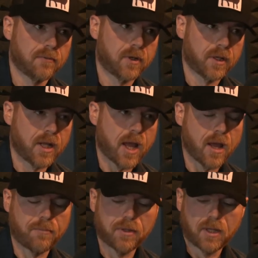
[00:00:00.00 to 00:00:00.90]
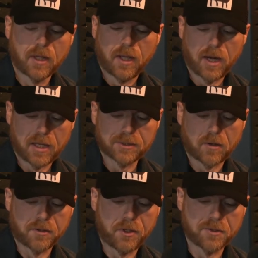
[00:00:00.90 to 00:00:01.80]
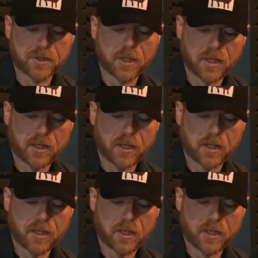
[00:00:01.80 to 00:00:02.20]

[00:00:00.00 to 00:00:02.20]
very good app and I started using it,